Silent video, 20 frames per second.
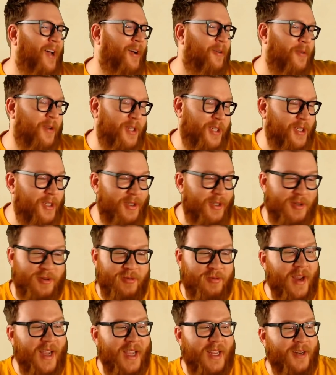which is
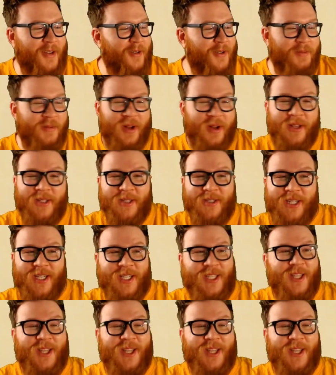great news, but also just